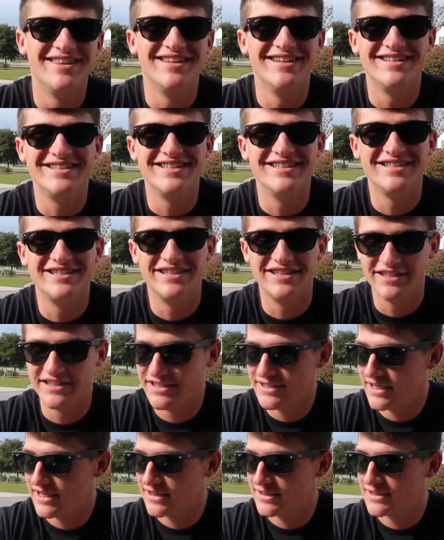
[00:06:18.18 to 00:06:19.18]
the
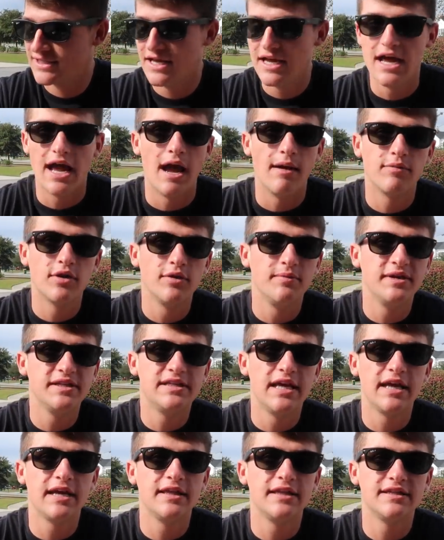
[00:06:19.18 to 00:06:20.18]
DT6. I'm gonna be
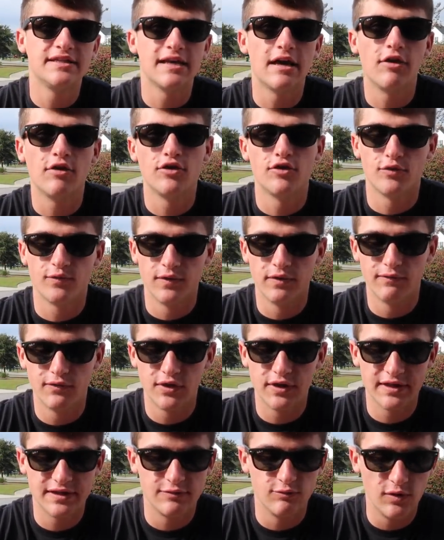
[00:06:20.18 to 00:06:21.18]
taking these out on the river
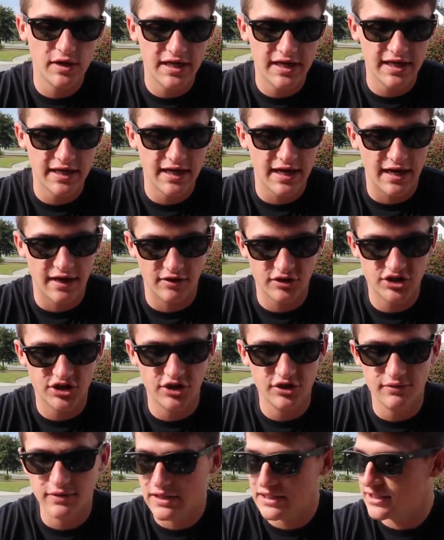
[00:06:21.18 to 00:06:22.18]
this weekend and I'll show
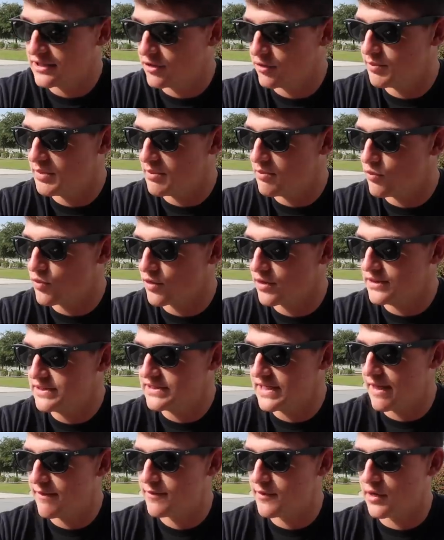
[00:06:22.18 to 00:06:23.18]
you a little bit more in
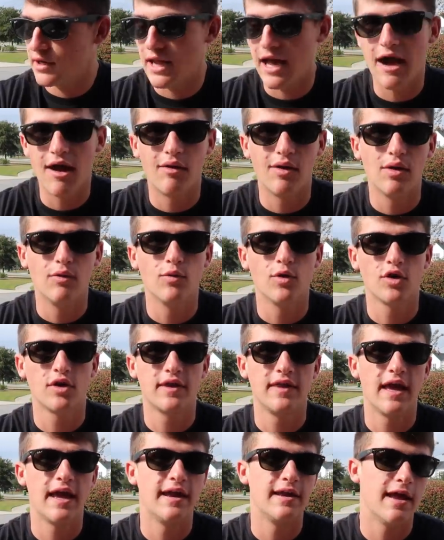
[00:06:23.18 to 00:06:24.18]
depth on how I
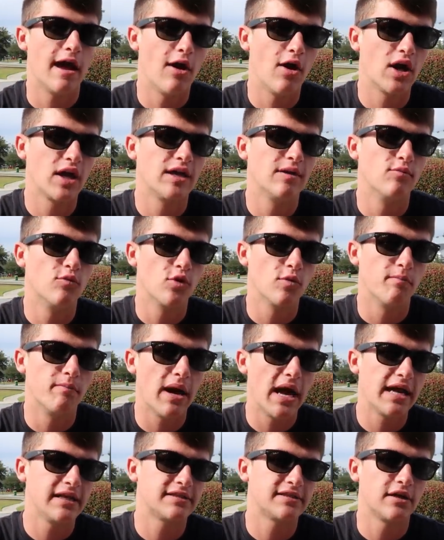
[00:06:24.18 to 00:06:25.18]
work that and how I get more
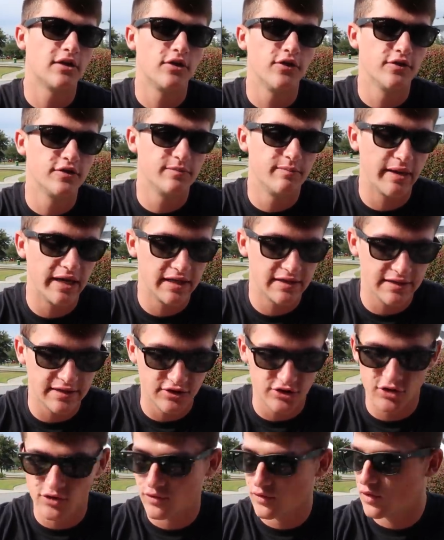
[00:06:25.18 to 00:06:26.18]
bites on those baits
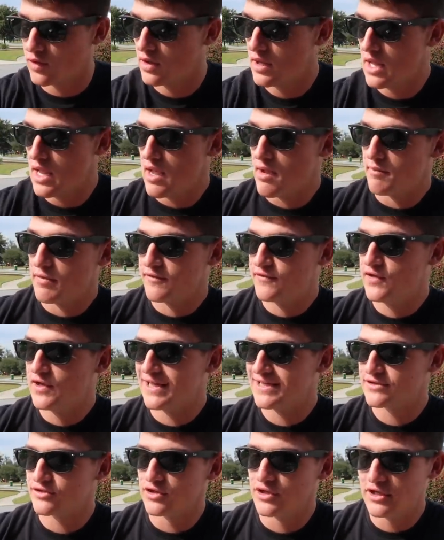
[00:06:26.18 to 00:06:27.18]
in general. But if you
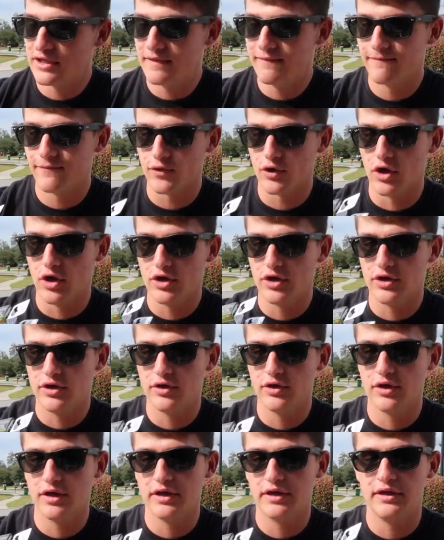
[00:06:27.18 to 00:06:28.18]
guys are looking for a
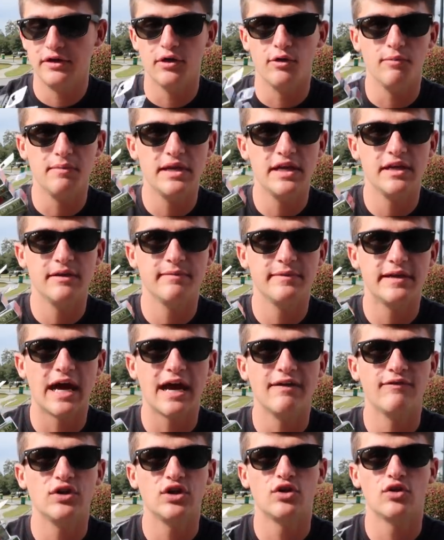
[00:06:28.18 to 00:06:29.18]
good, you know, medium
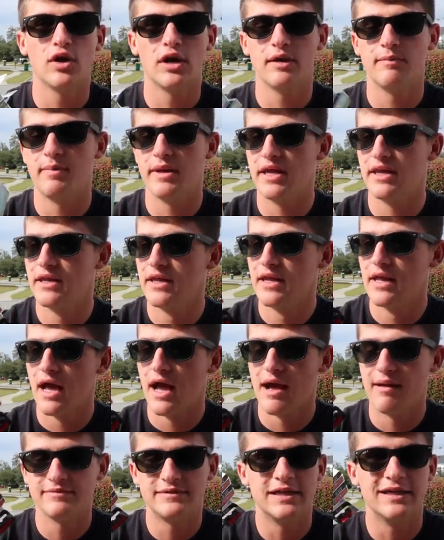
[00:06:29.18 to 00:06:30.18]
diving crankbait,
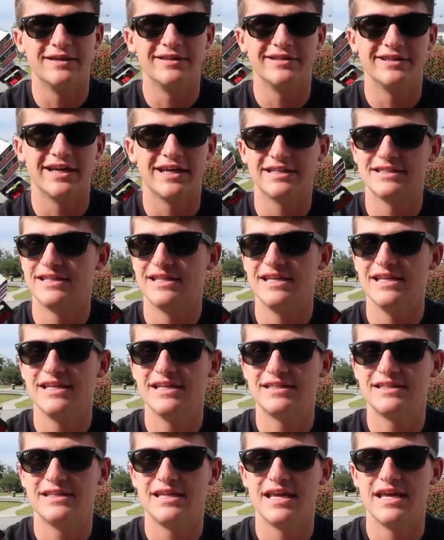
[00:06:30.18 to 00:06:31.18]
I'm telling you guys,
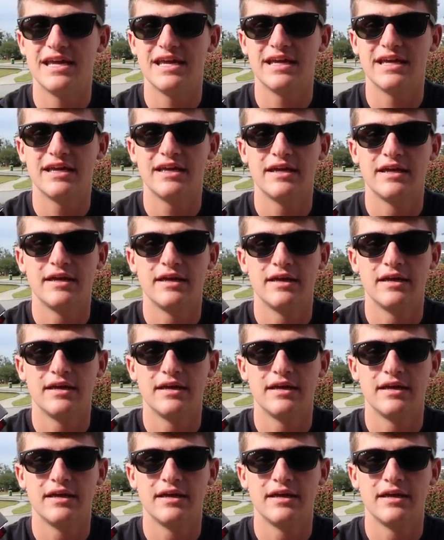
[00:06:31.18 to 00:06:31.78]
this thing